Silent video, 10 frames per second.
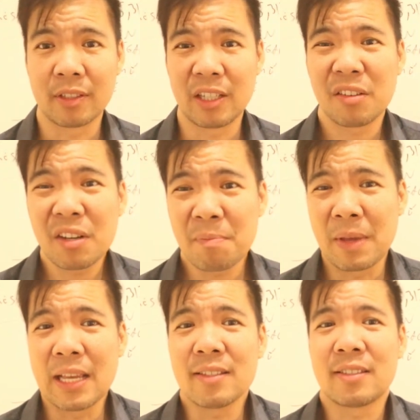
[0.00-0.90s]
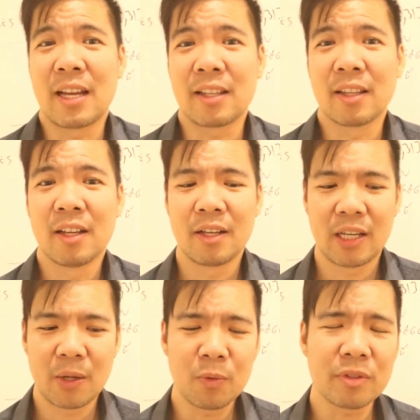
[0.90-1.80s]
It only means that
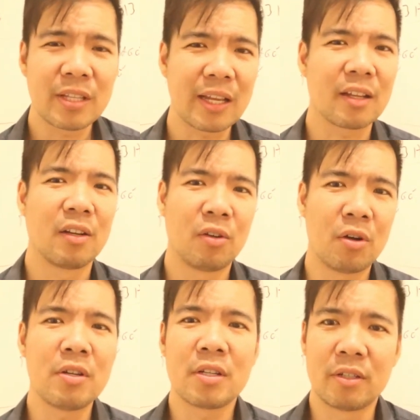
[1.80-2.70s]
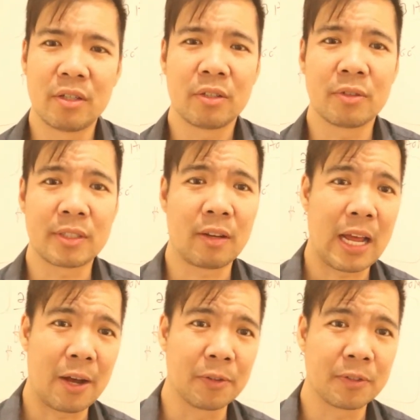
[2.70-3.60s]
it will take longer to sell a
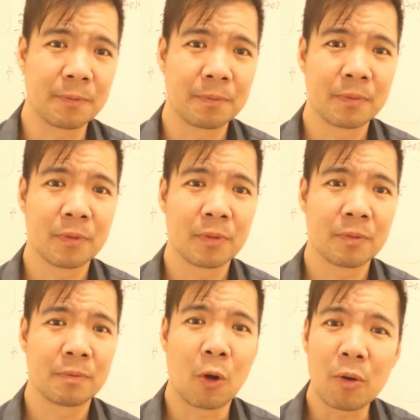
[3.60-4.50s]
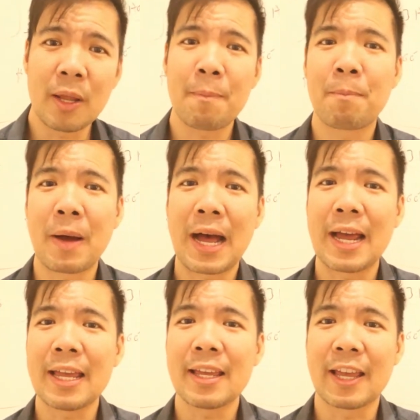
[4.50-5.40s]
house. Only
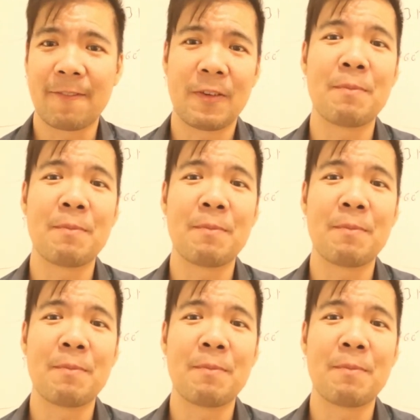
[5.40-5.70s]
buy if it